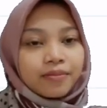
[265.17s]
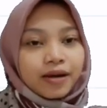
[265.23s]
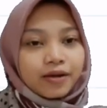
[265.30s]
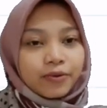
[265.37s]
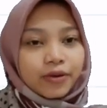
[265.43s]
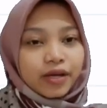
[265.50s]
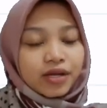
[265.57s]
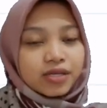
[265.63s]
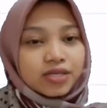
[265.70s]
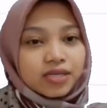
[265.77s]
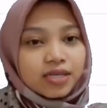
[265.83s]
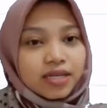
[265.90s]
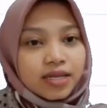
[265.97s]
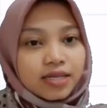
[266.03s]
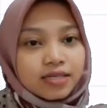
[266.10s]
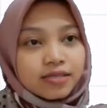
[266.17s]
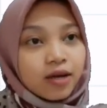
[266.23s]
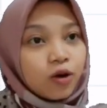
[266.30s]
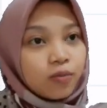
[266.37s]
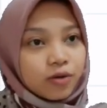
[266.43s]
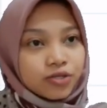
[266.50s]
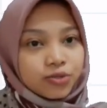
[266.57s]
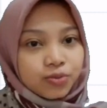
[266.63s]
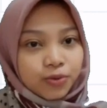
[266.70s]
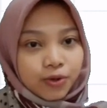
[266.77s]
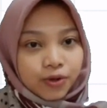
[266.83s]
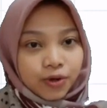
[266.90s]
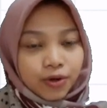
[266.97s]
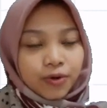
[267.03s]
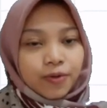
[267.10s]
But the question is how much
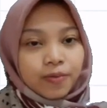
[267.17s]
more,